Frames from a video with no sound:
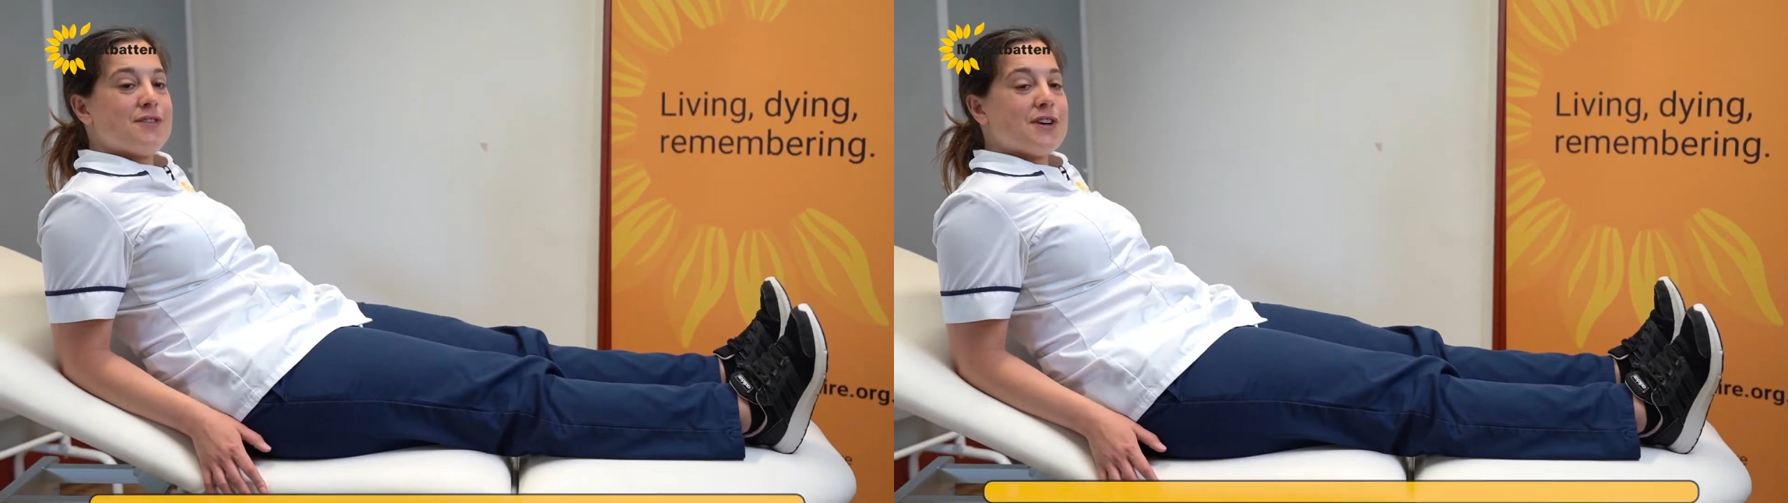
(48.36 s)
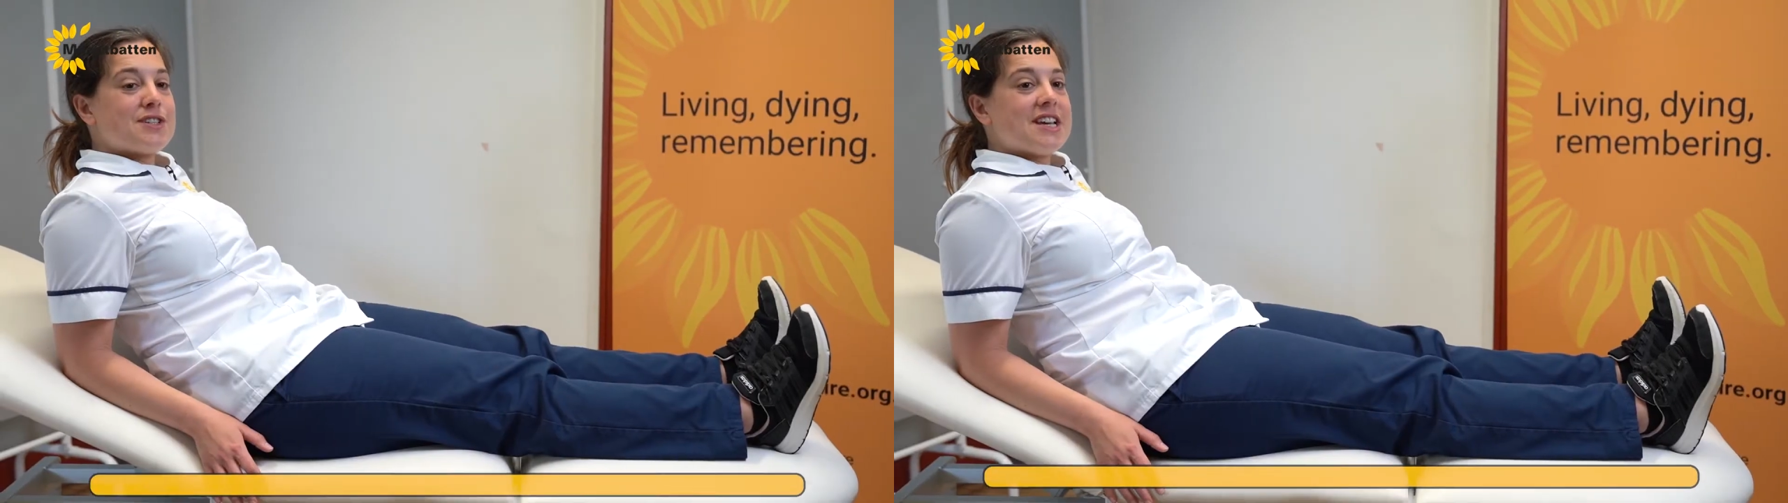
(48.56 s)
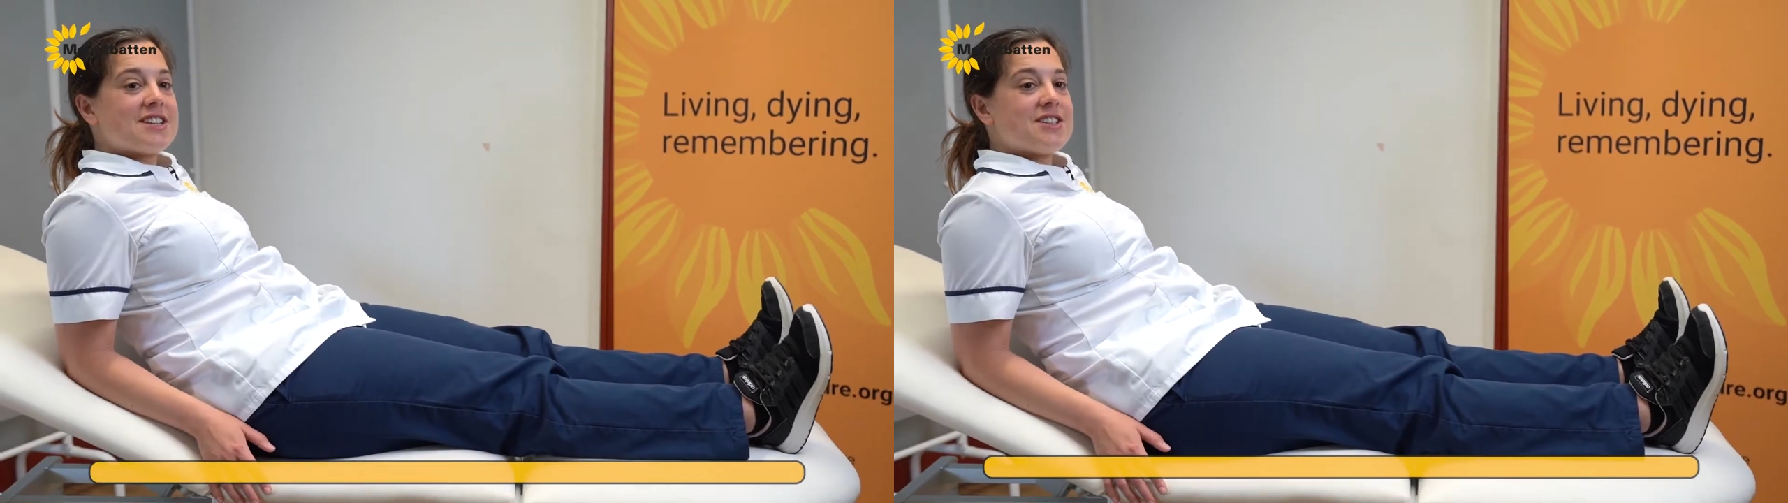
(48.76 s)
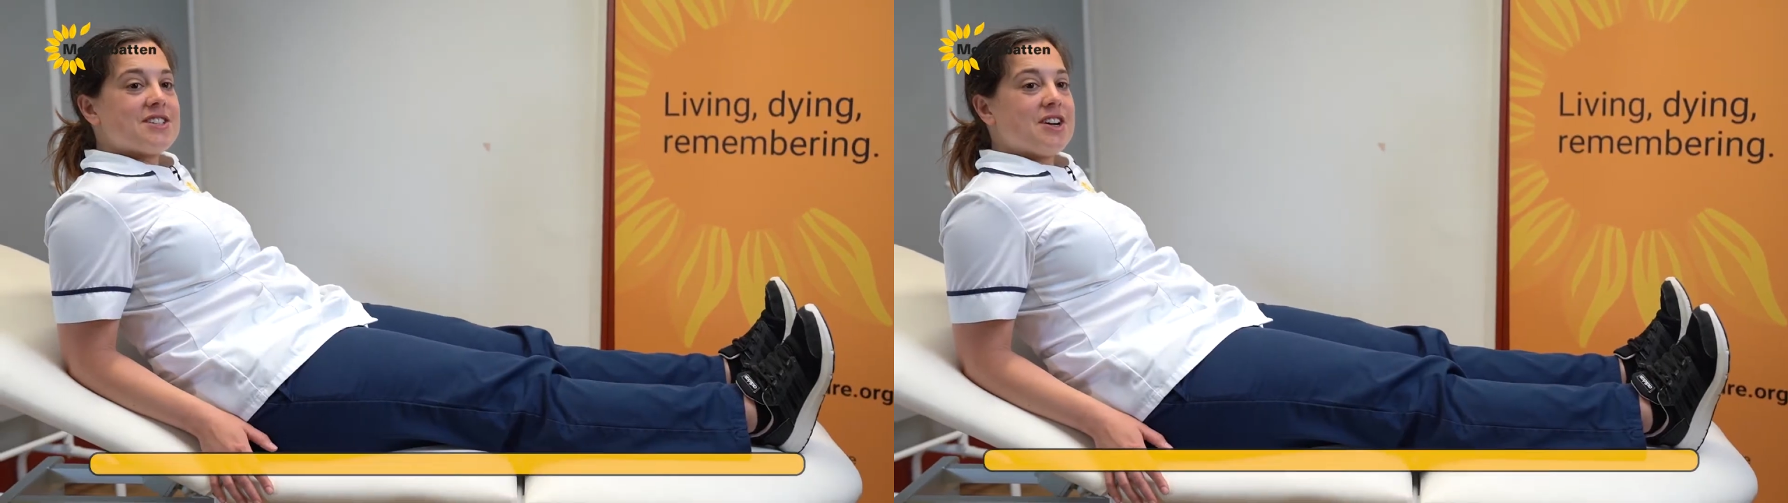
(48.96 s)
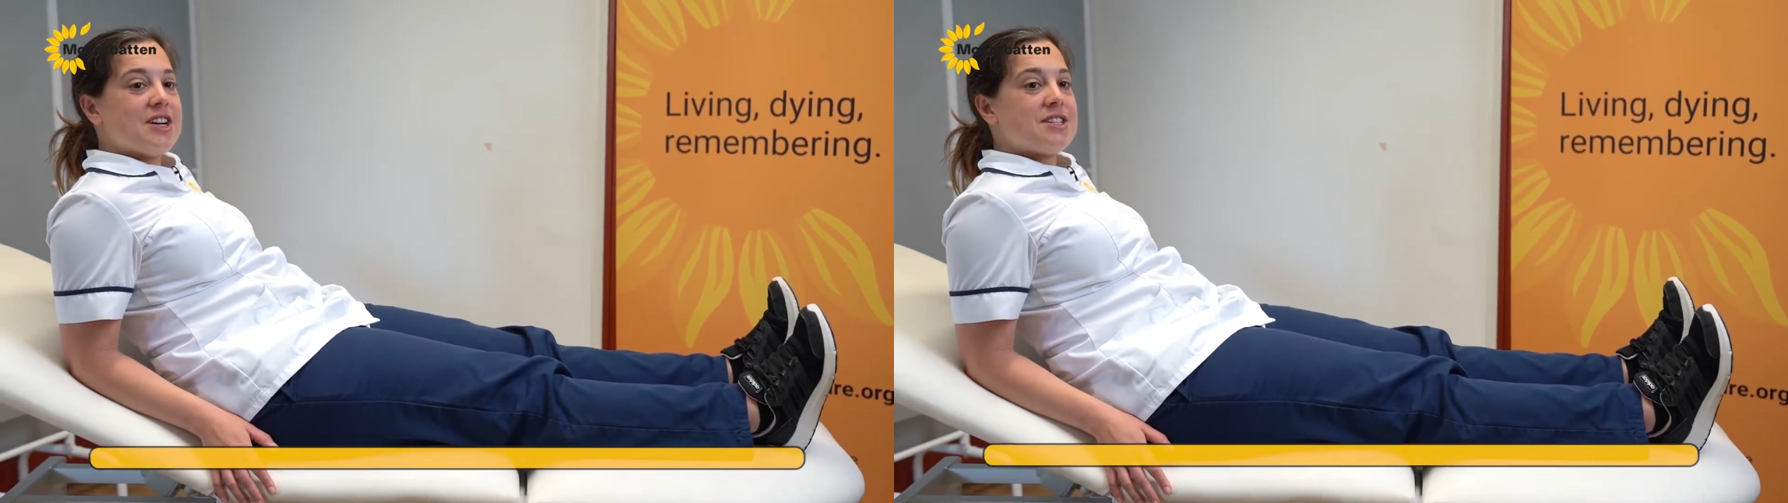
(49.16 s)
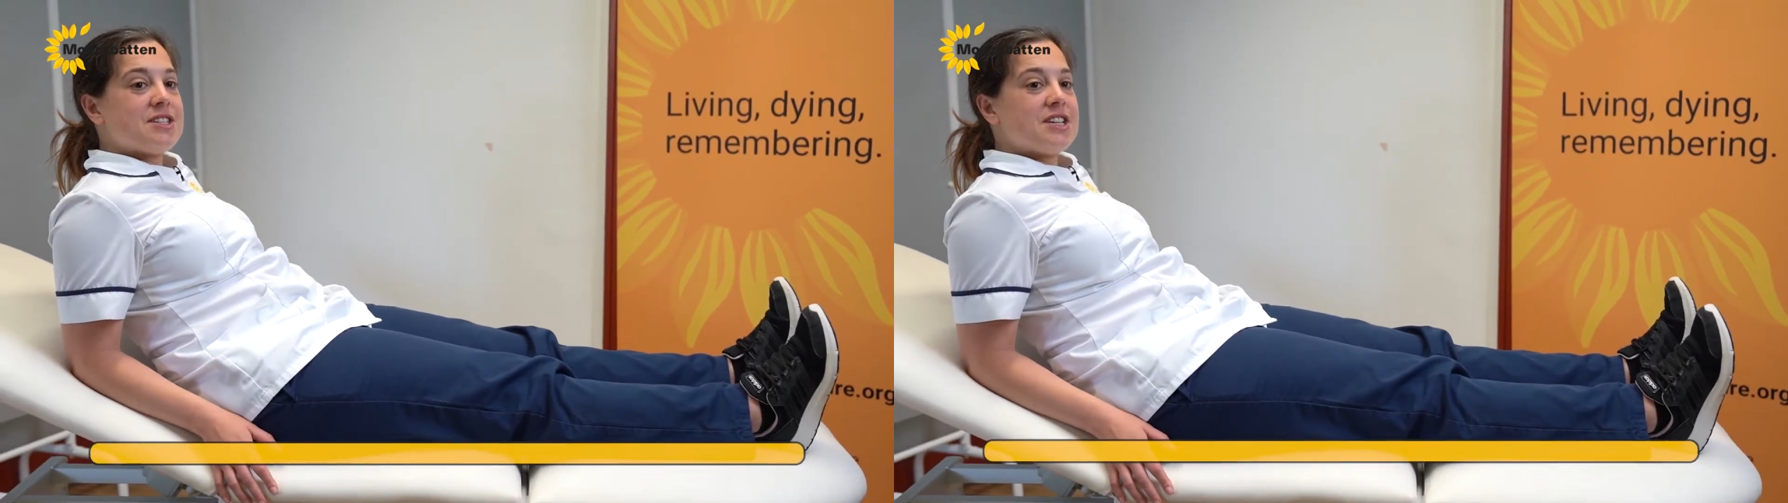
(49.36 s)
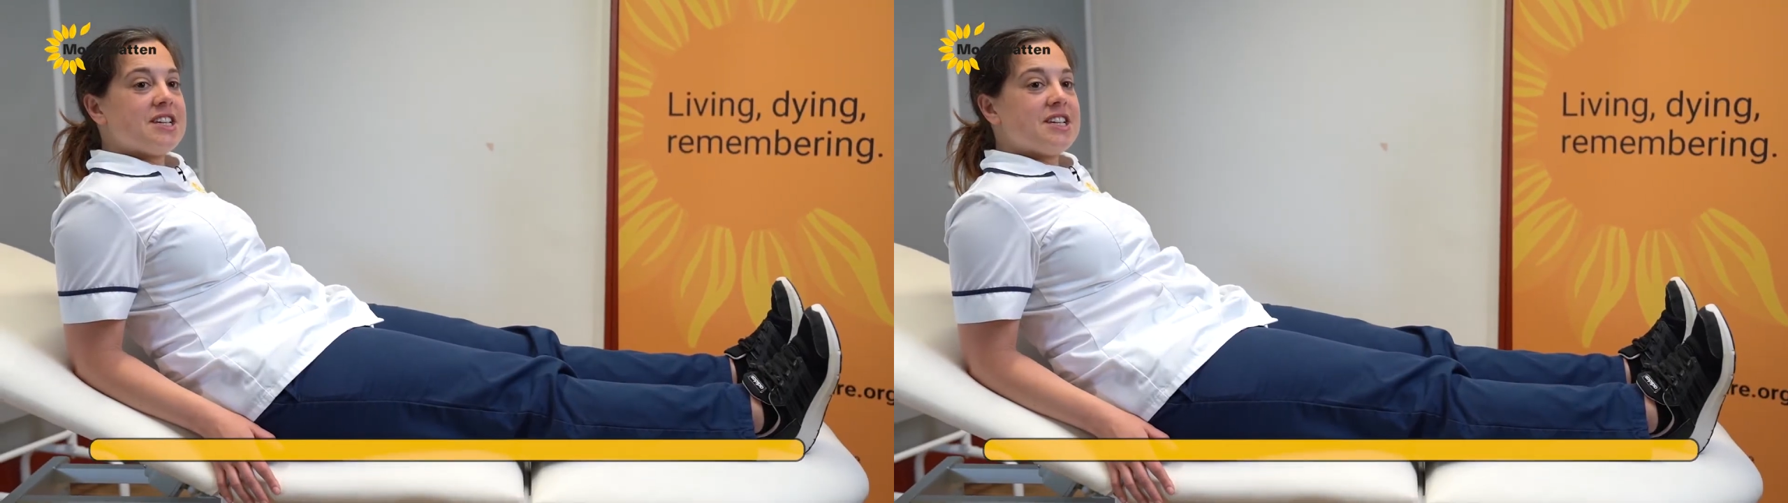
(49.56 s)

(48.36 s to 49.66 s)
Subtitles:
first exercise